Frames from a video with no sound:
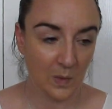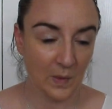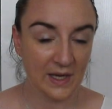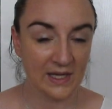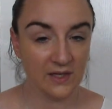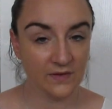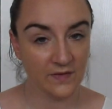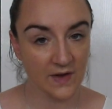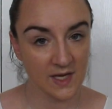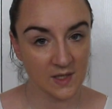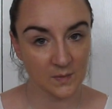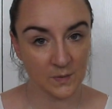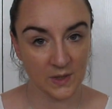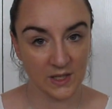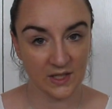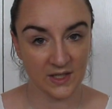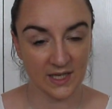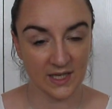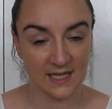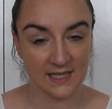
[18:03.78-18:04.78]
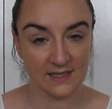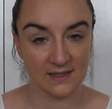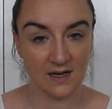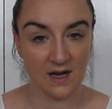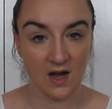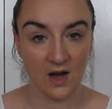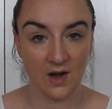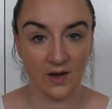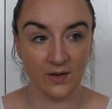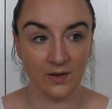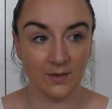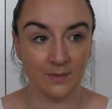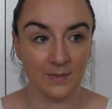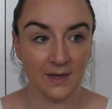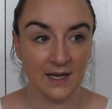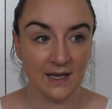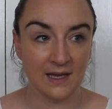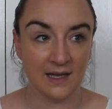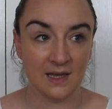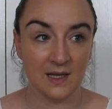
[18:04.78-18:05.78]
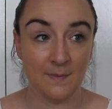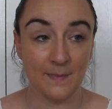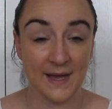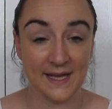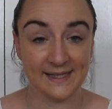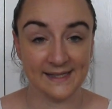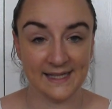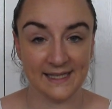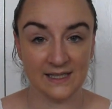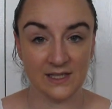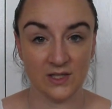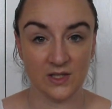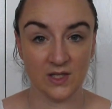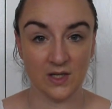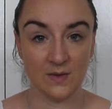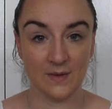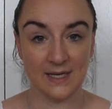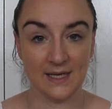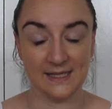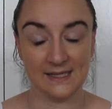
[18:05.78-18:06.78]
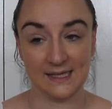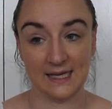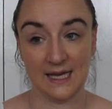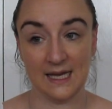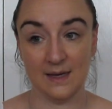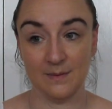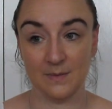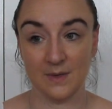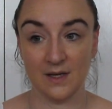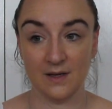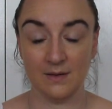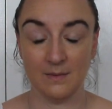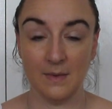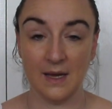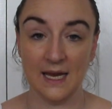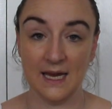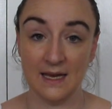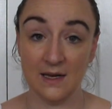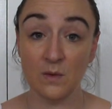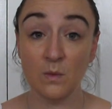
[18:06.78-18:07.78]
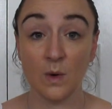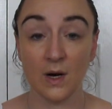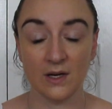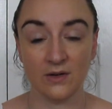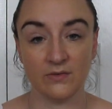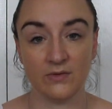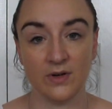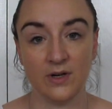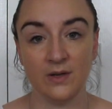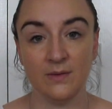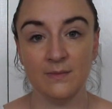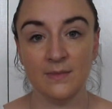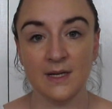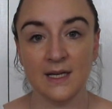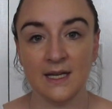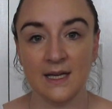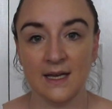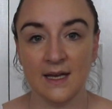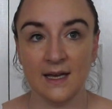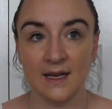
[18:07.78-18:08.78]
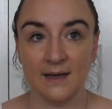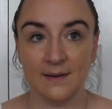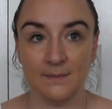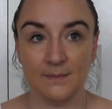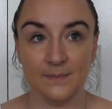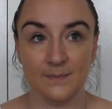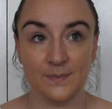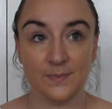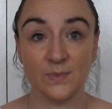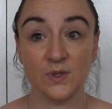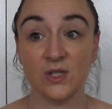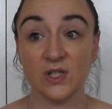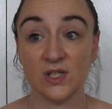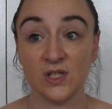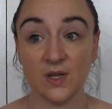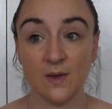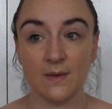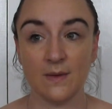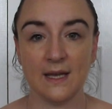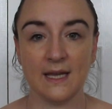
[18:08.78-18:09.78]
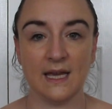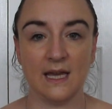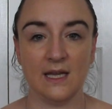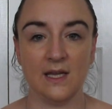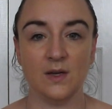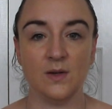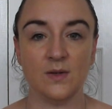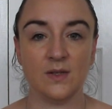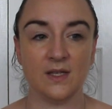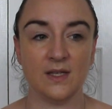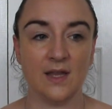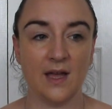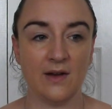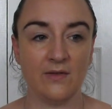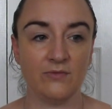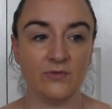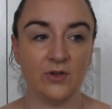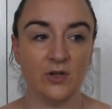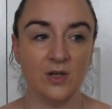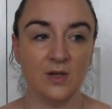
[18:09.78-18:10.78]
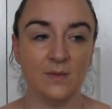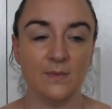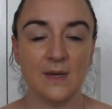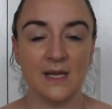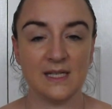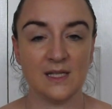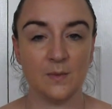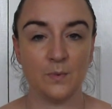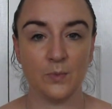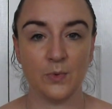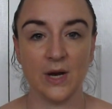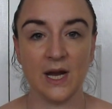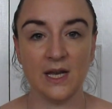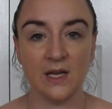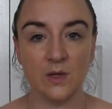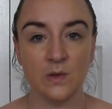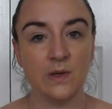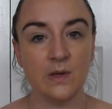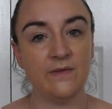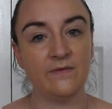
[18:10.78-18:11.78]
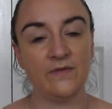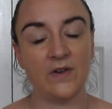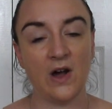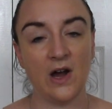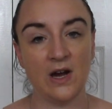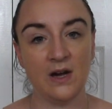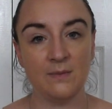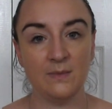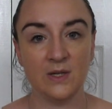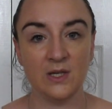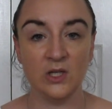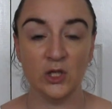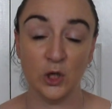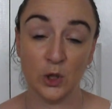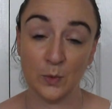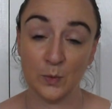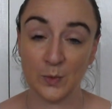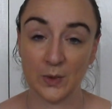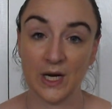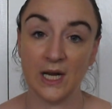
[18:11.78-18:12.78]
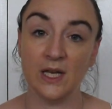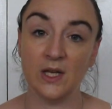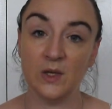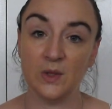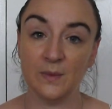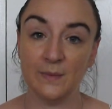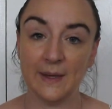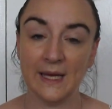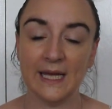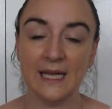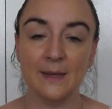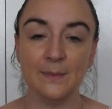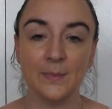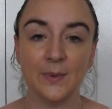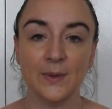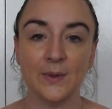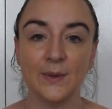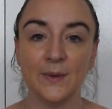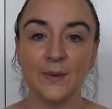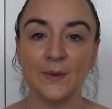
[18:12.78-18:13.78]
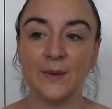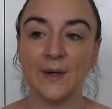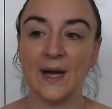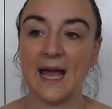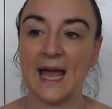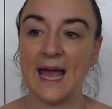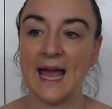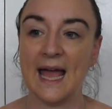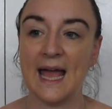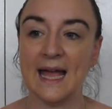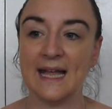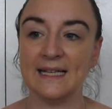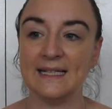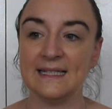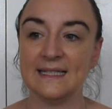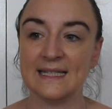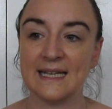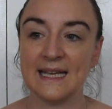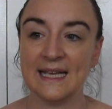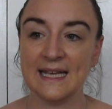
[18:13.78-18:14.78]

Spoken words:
When you first bring a kitten home, the best thing to do is keep them in one room, just so they get used to that room. It's a brand new environment, you're brand new people, and